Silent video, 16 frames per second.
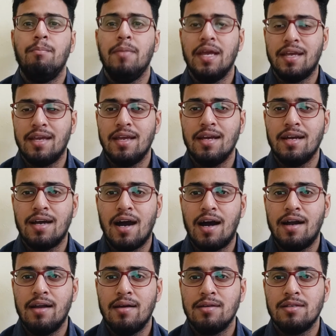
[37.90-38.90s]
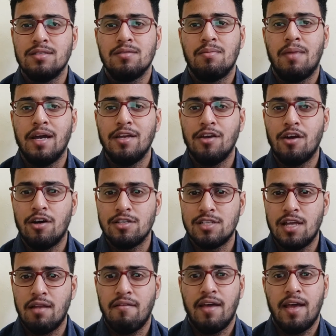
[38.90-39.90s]
Making card by
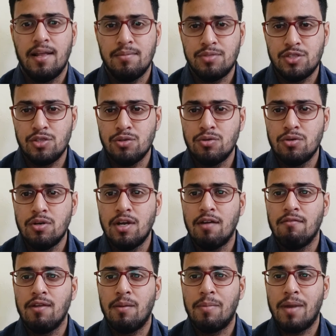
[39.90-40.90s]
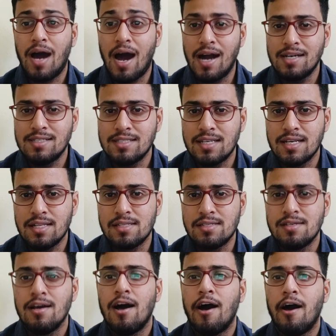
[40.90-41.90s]
yourself helps you to develop art
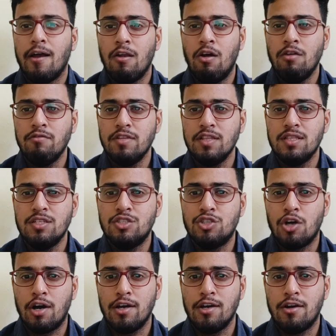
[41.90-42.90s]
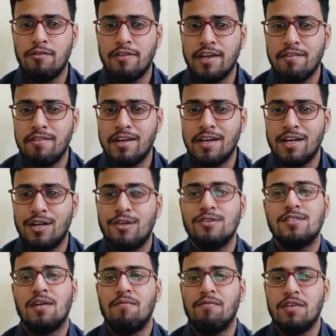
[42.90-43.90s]
skills along with the joy of giving it
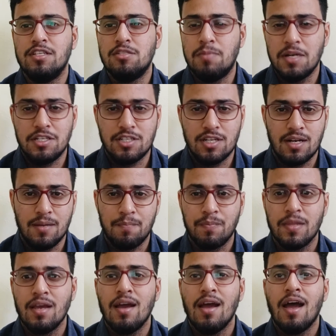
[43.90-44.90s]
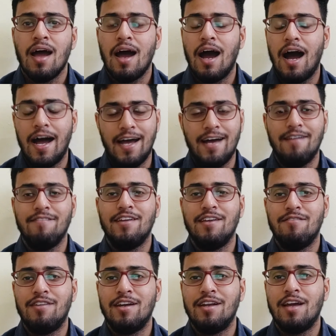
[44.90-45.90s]
to someone special. I have
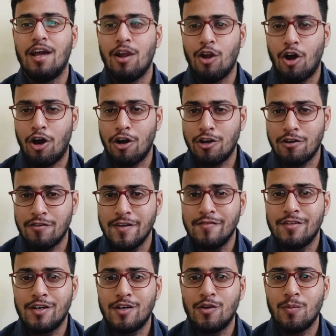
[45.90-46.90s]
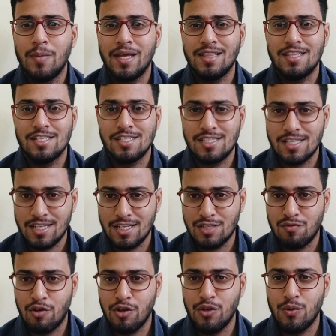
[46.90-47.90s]
given a lot of effort to make this
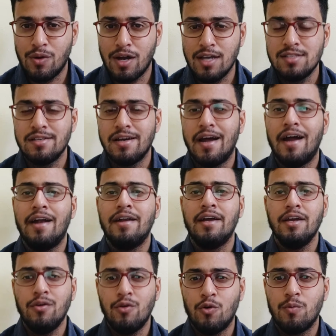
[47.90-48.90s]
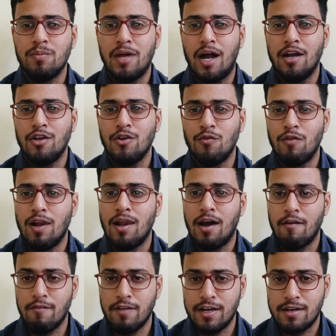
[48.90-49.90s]
series for you guys and I hope that you will
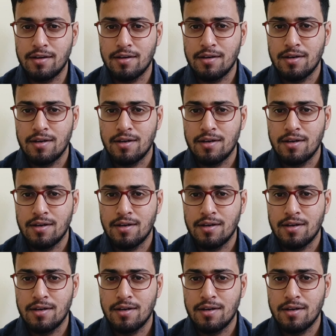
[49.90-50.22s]
love it.